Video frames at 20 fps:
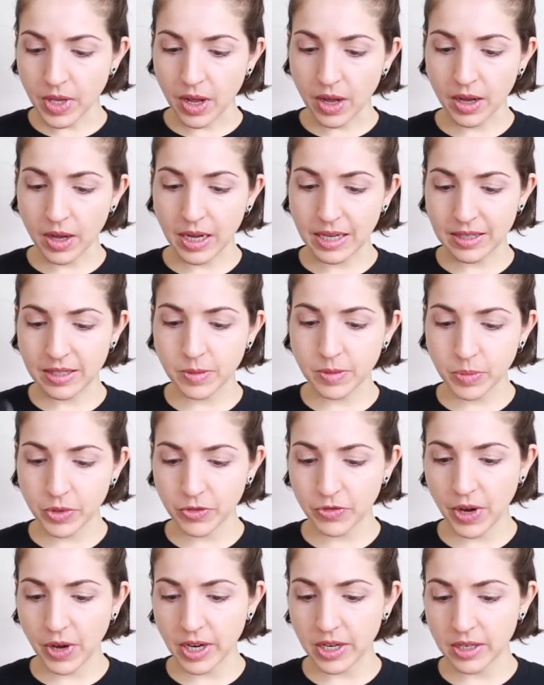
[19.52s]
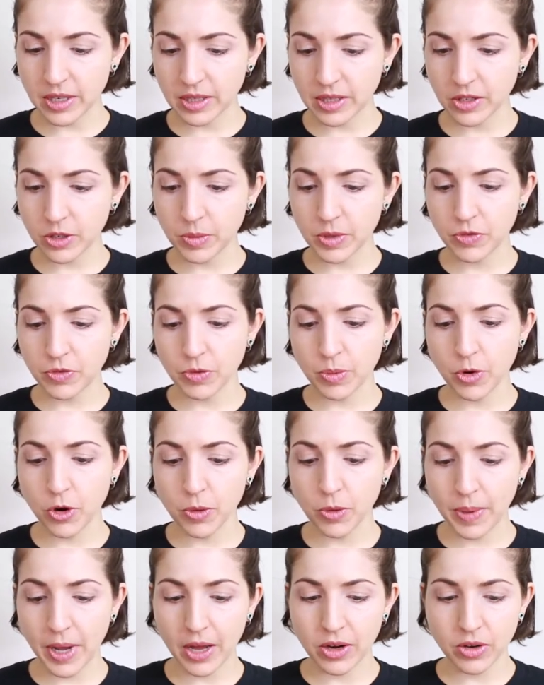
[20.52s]
Uh, I simplified it a little bit from
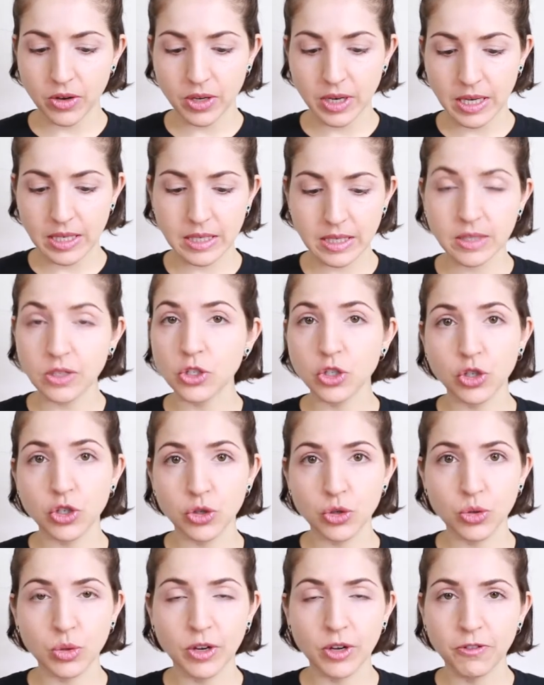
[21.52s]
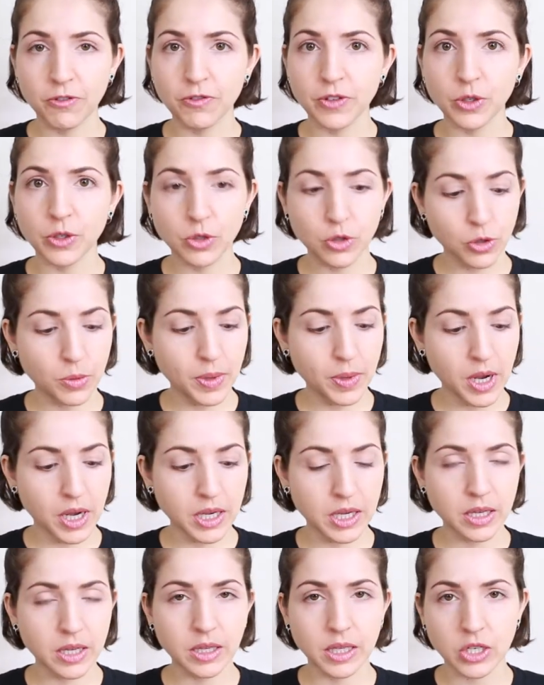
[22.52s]
her pattern. I didn't do a filter
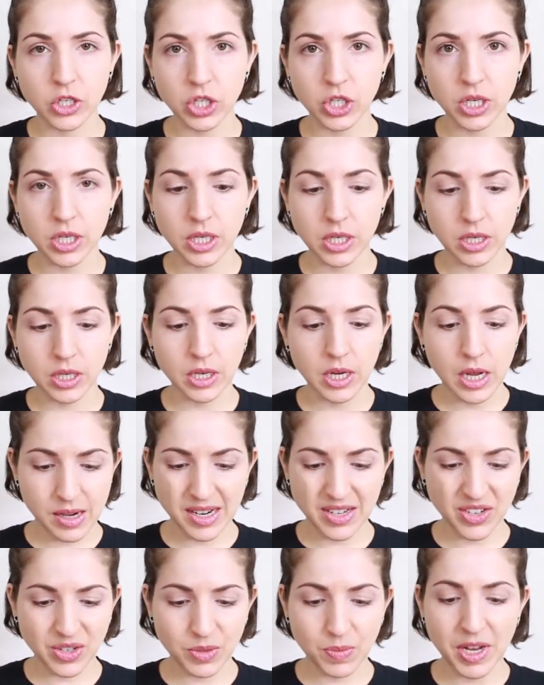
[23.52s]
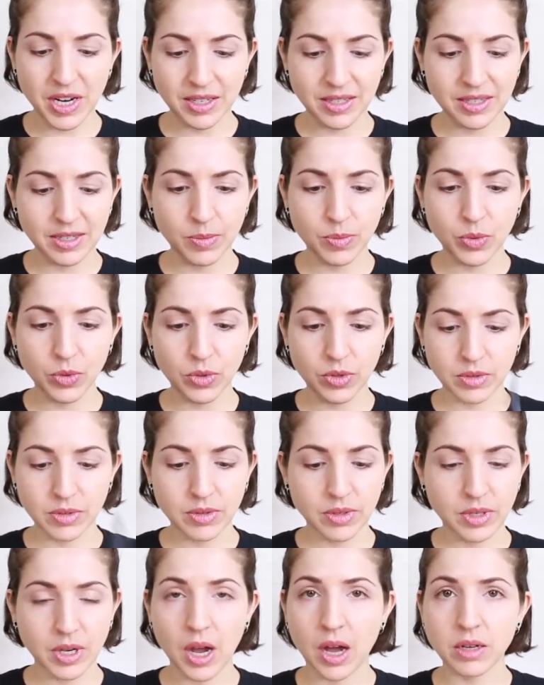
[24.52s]
pocket like she did. I just made it simple
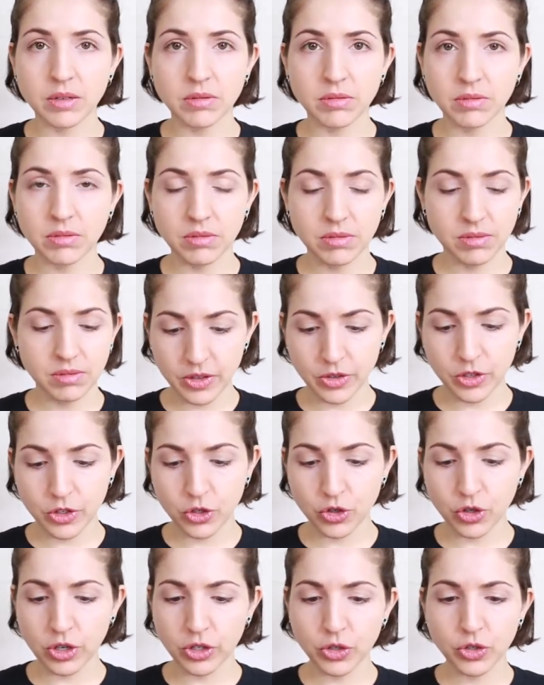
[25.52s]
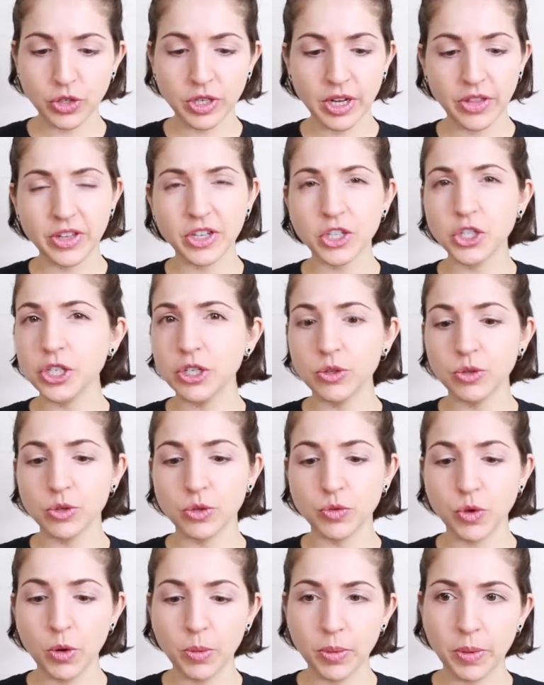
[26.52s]
cotton. And the drawstring, I think she used
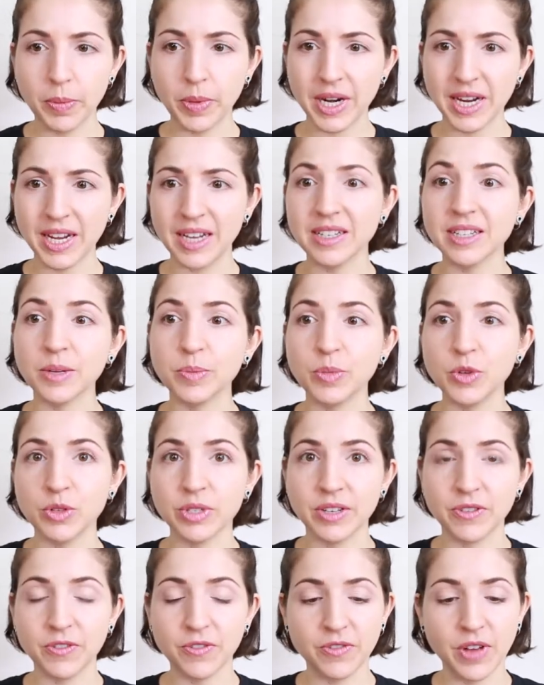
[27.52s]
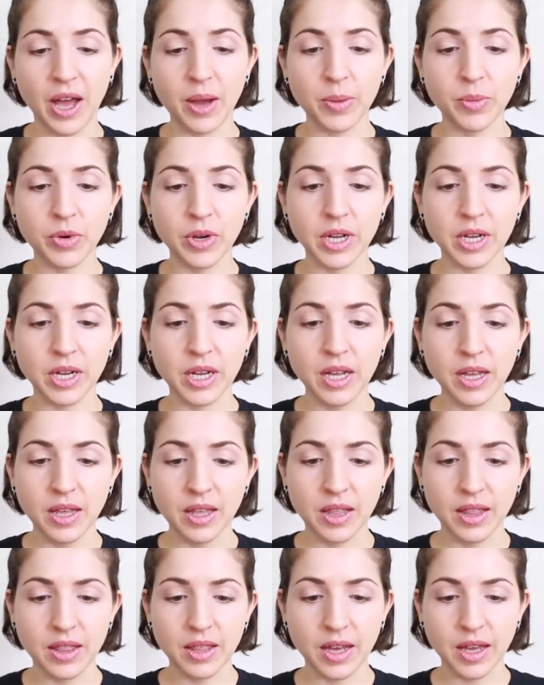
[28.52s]
rope, but I ended up using fabric
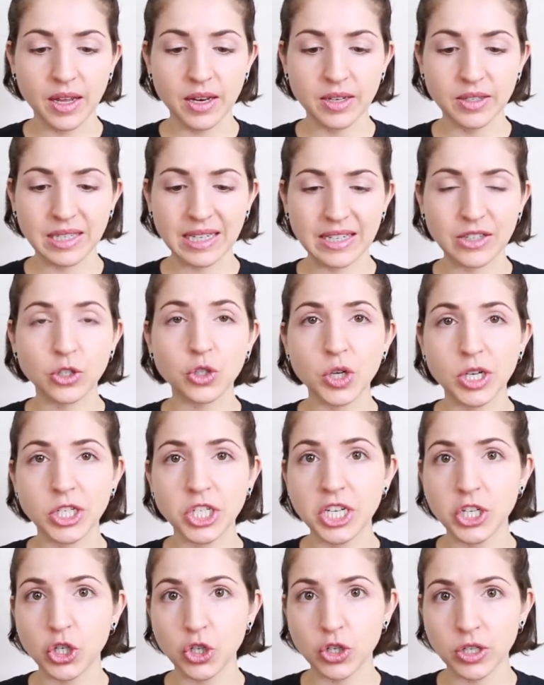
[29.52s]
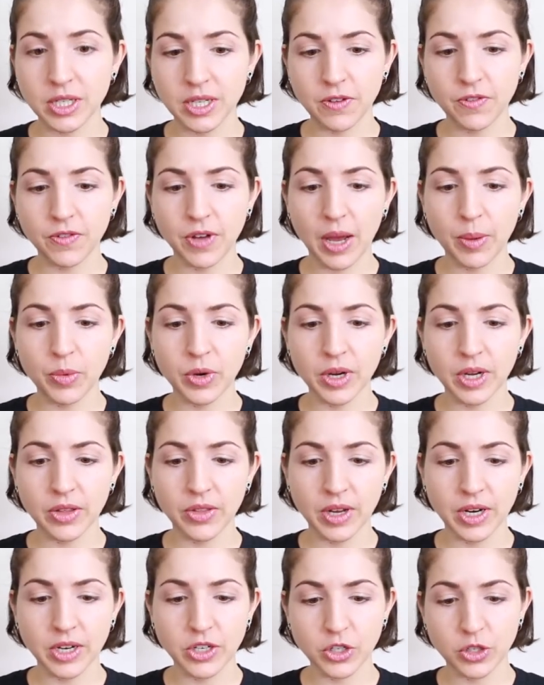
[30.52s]
that it's like a stretchy jersey fabric
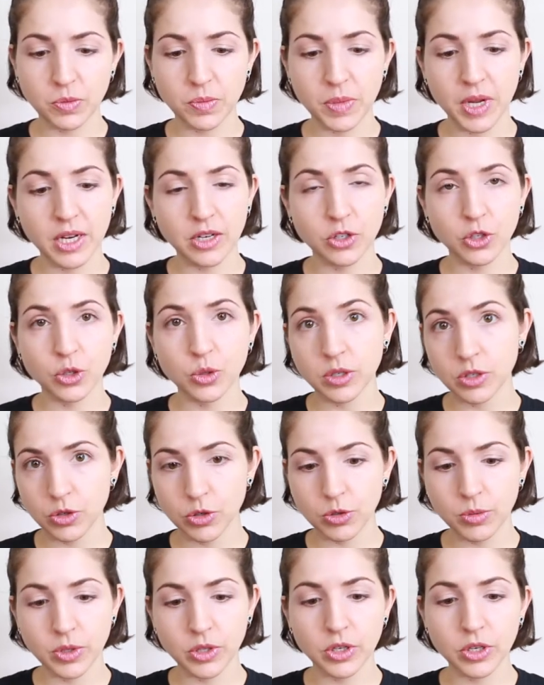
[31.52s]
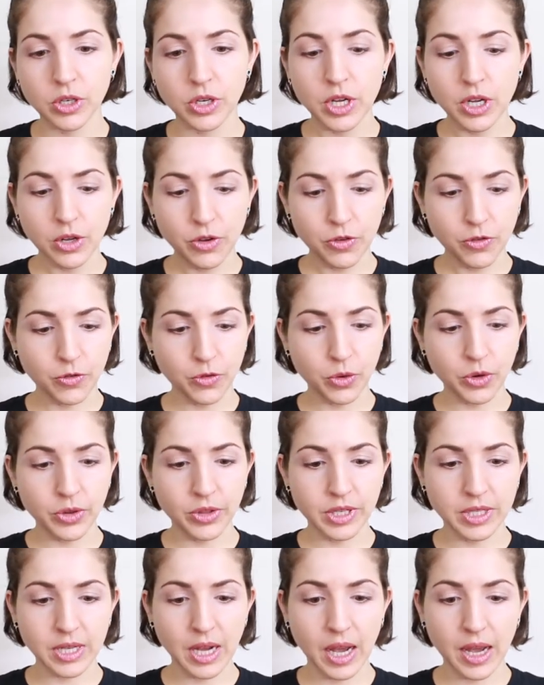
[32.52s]
that I just made into a tubular for
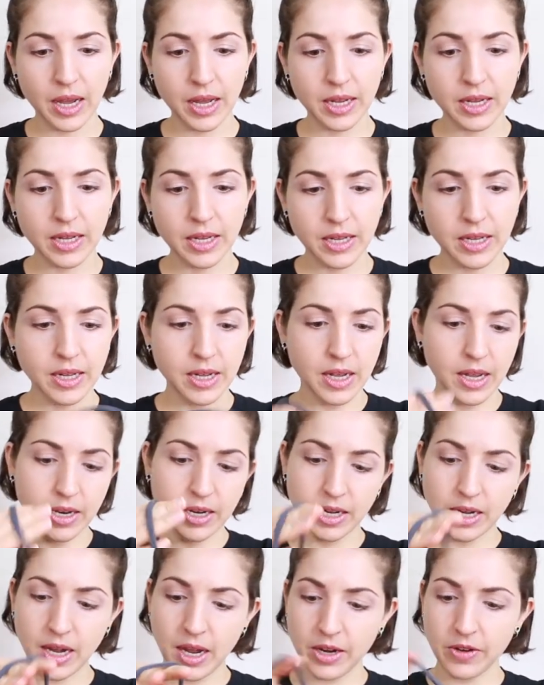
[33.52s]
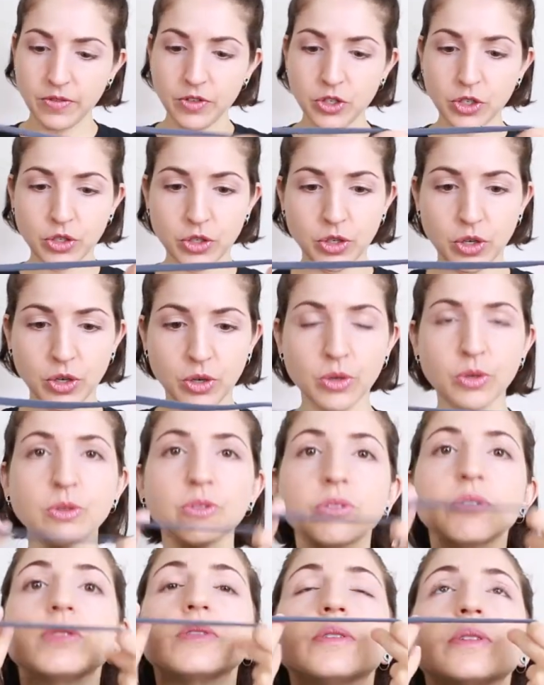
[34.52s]
the tie and it kind of just goes